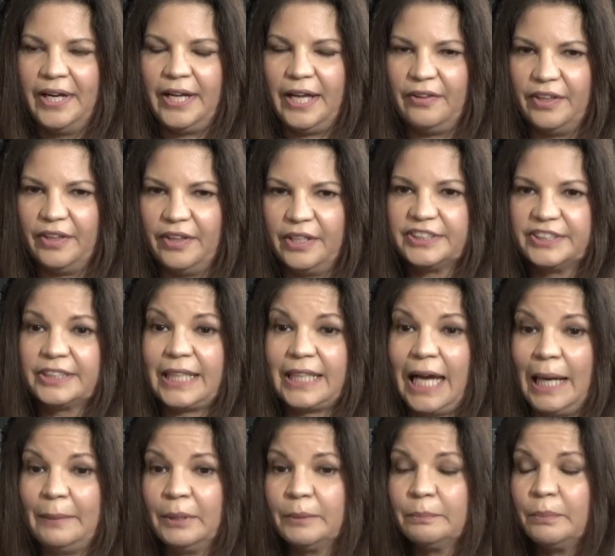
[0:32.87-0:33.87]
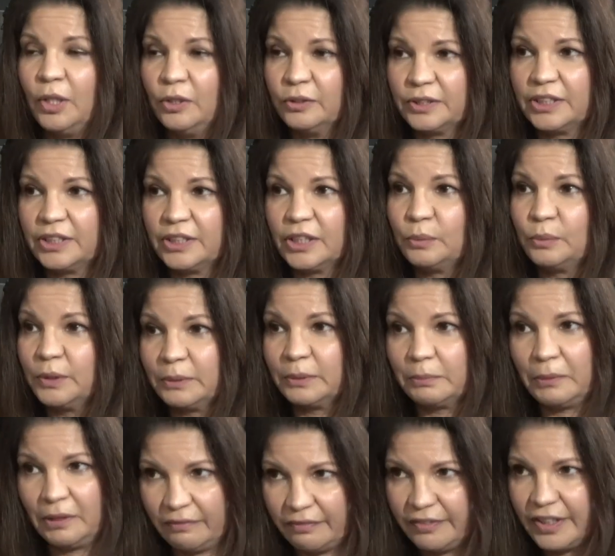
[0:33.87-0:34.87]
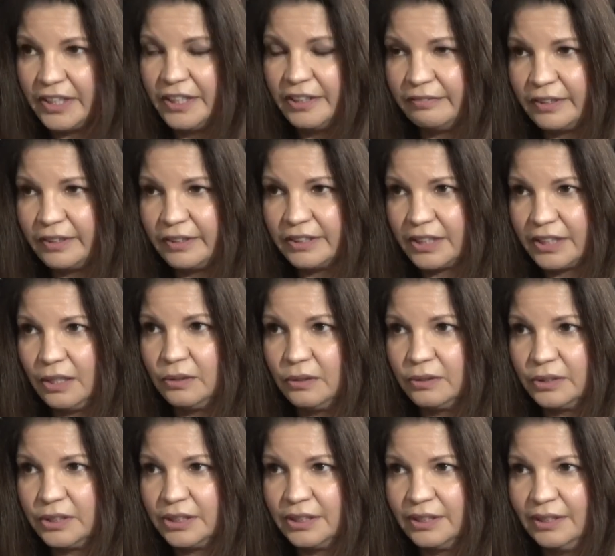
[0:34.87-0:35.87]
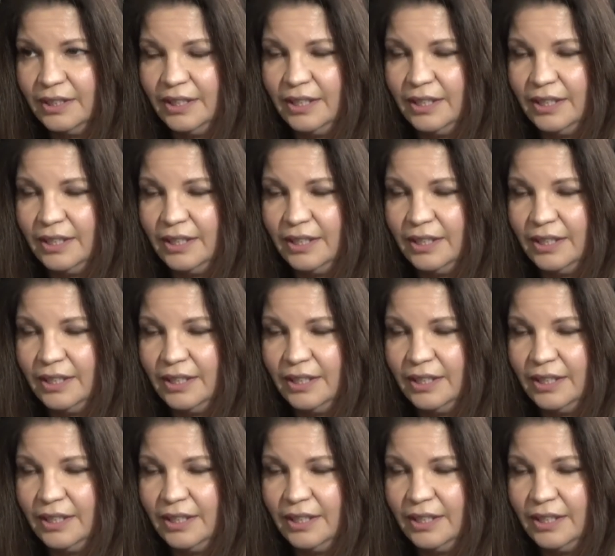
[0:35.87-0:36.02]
and then Simon Posner was my very first coach,